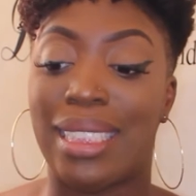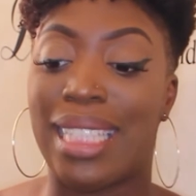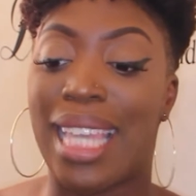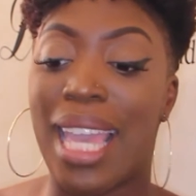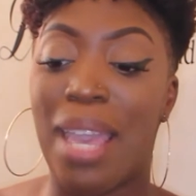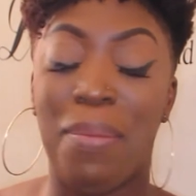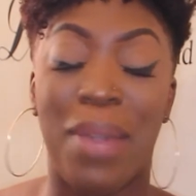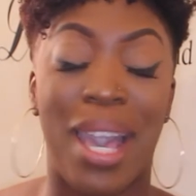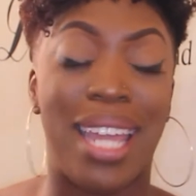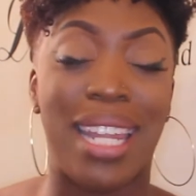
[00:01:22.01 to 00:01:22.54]

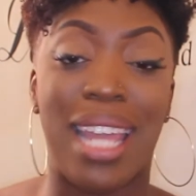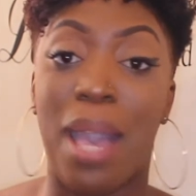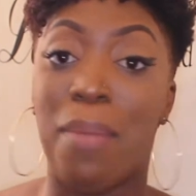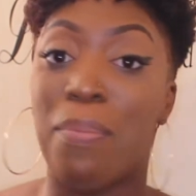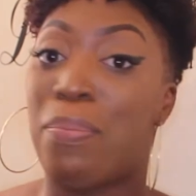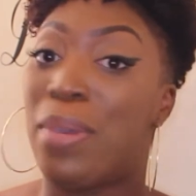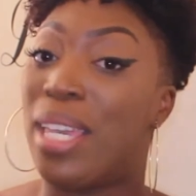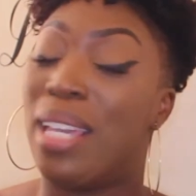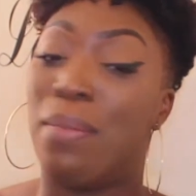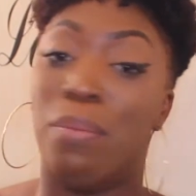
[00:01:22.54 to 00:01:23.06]
Yeah man,
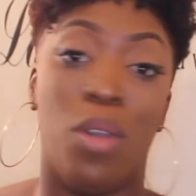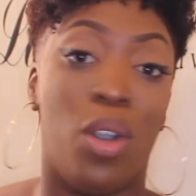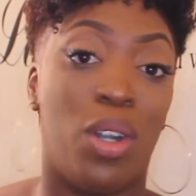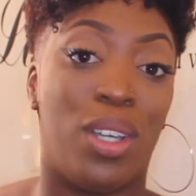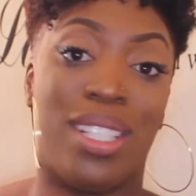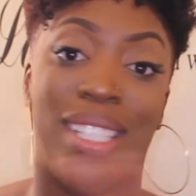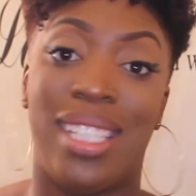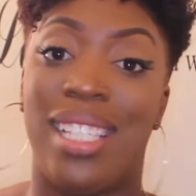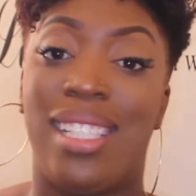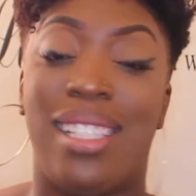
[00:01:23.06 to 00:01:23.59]
I'm being more
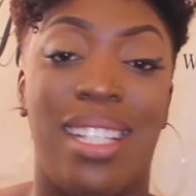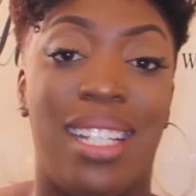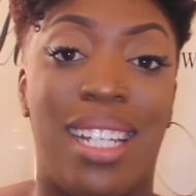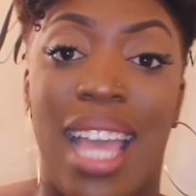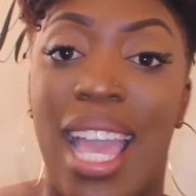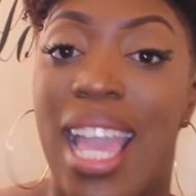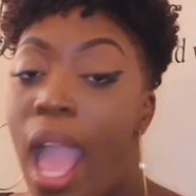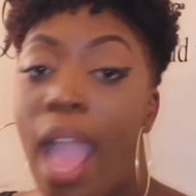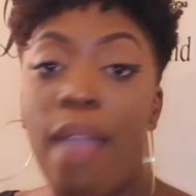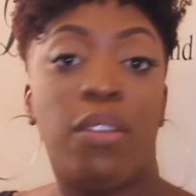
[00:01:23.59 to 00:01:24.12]

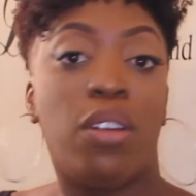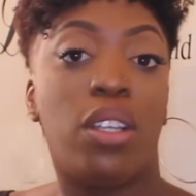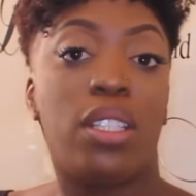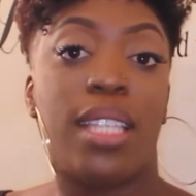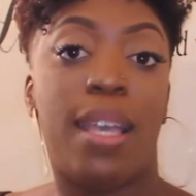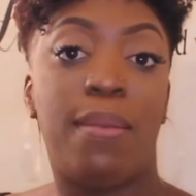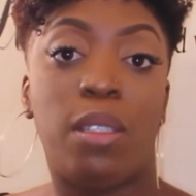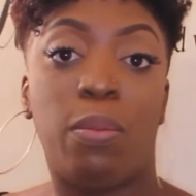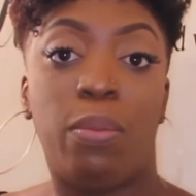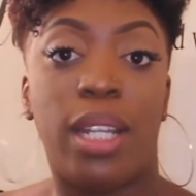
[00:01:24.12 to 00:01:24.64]
consistent. Like, I haven't got
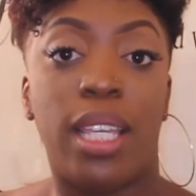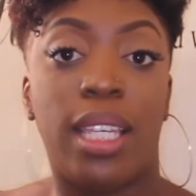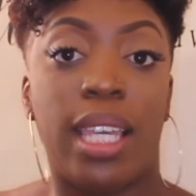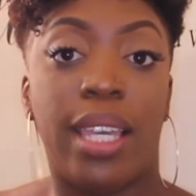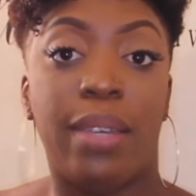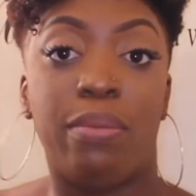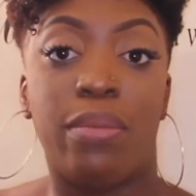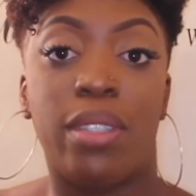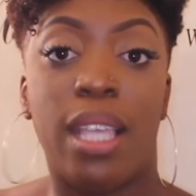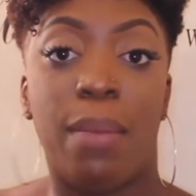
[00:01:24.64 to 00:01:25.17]
time to play
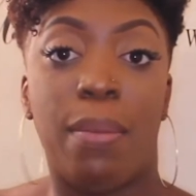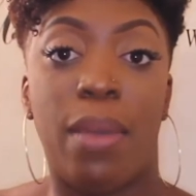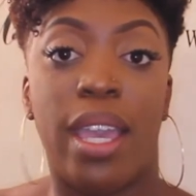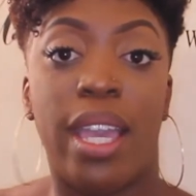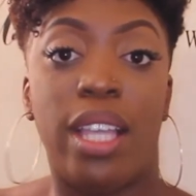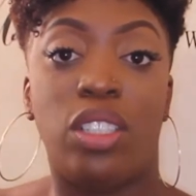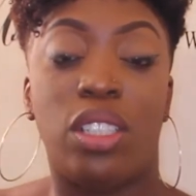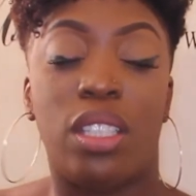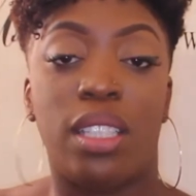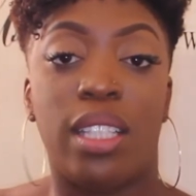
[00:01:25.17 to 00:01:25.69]
games at my
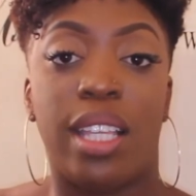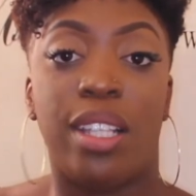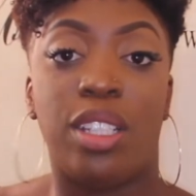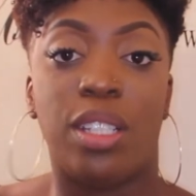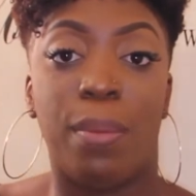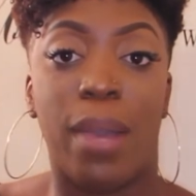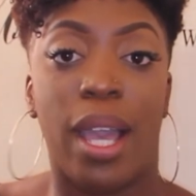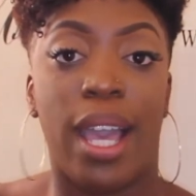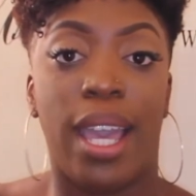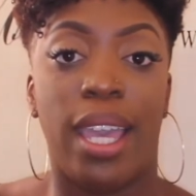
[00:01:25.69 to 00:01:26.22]
age and
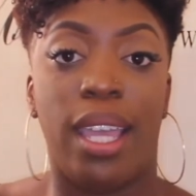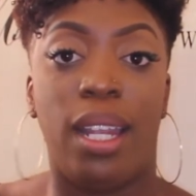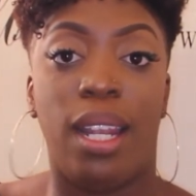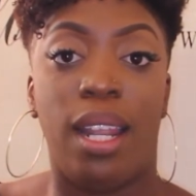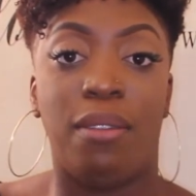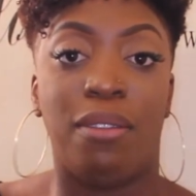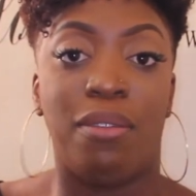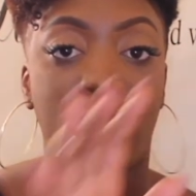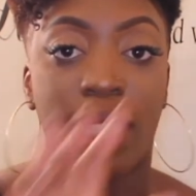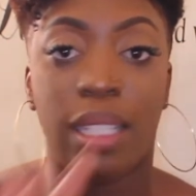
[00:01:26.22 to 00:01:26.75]
stage and my height
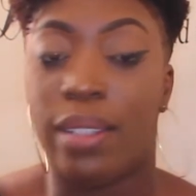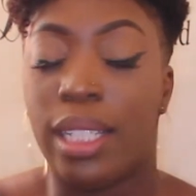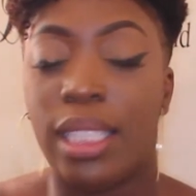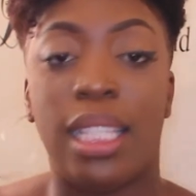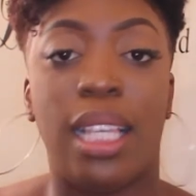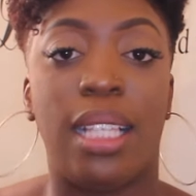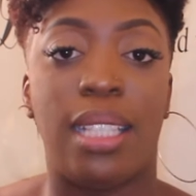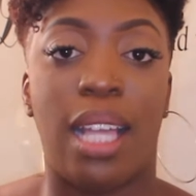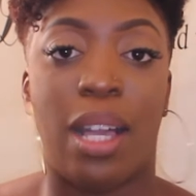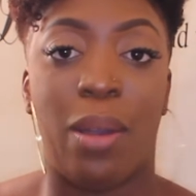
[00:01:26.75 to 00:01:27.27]
and like, serious
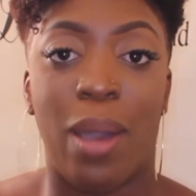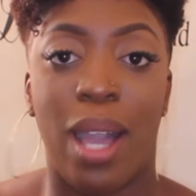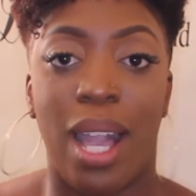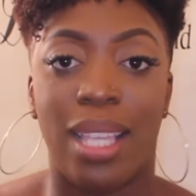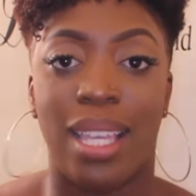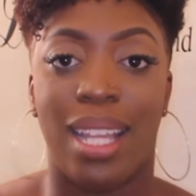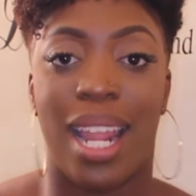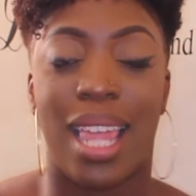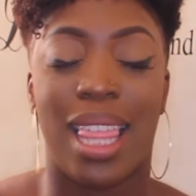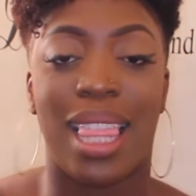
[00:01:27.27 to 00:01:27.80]
things I go
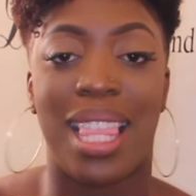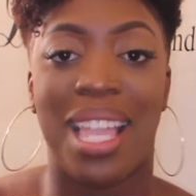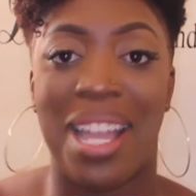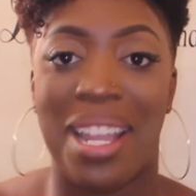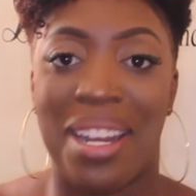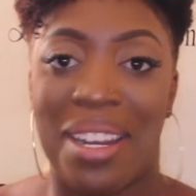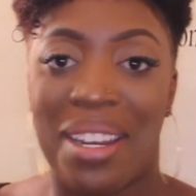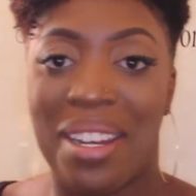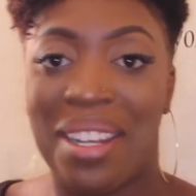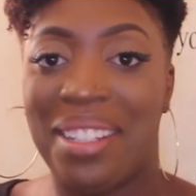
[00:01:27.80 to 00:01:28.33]
out and I
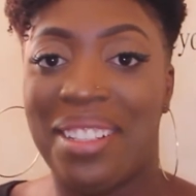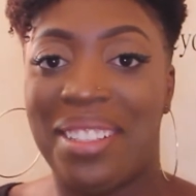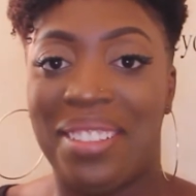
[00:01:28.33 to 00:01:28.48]
understand.